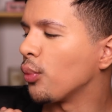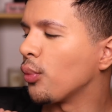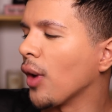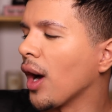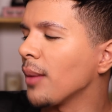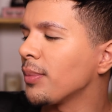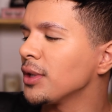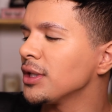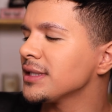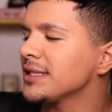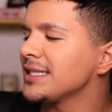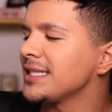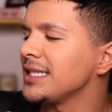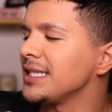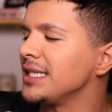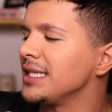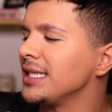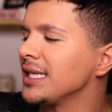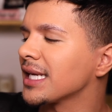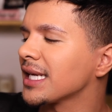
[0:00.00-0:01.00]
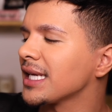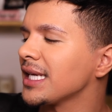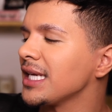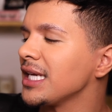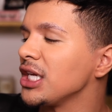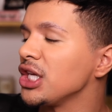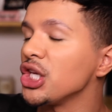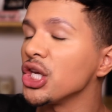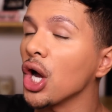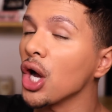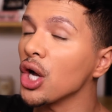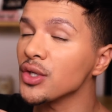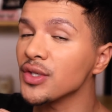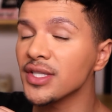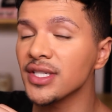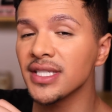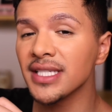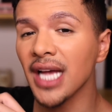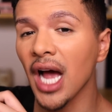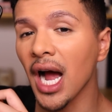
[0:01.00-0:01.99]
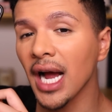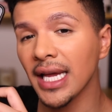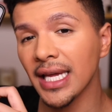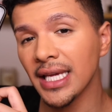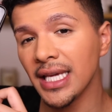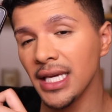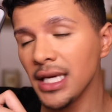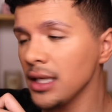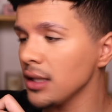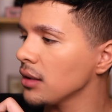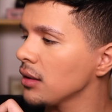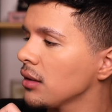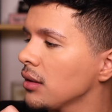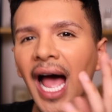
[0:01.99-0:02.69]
Robert T. Kiyosaki.